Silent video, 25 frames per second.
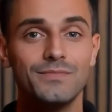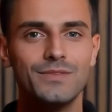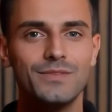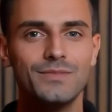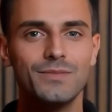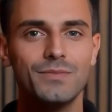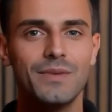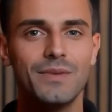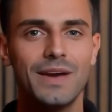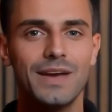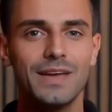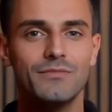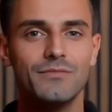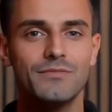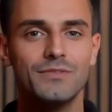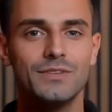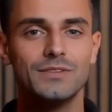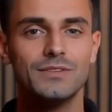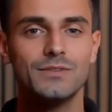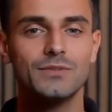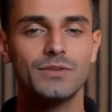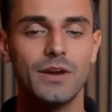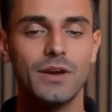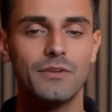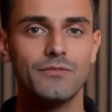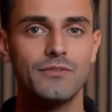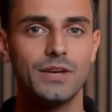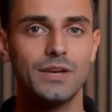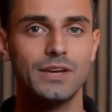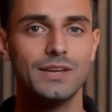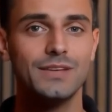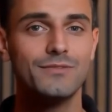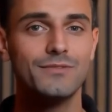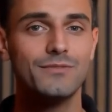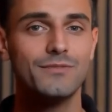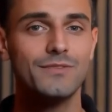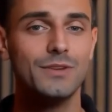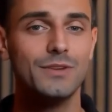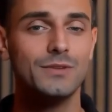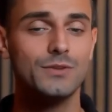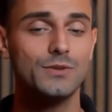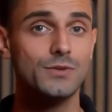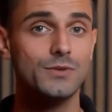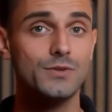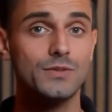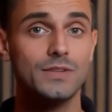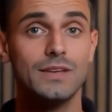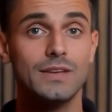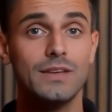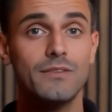You might even discover hidden
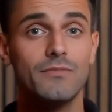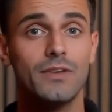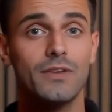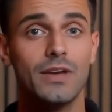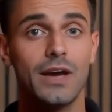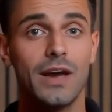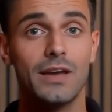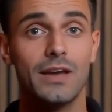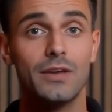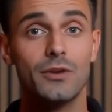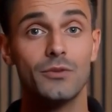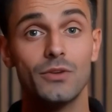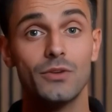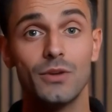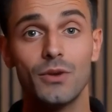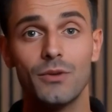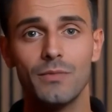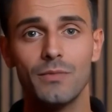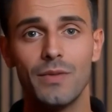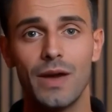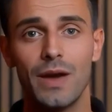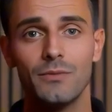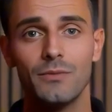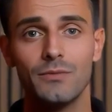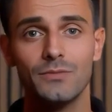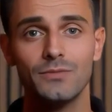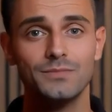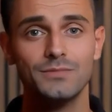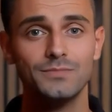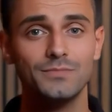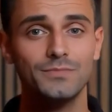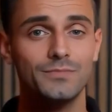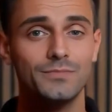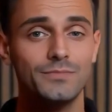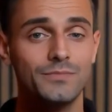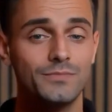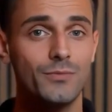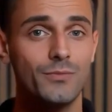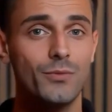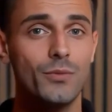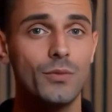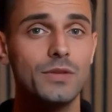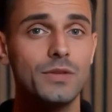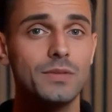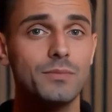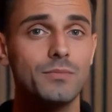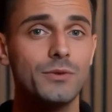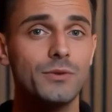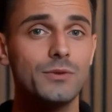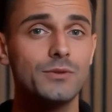features that even I don't know about.
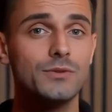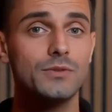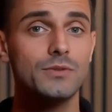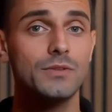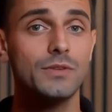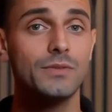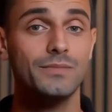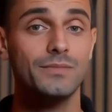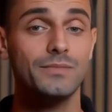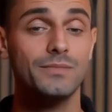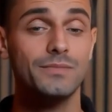Whispers.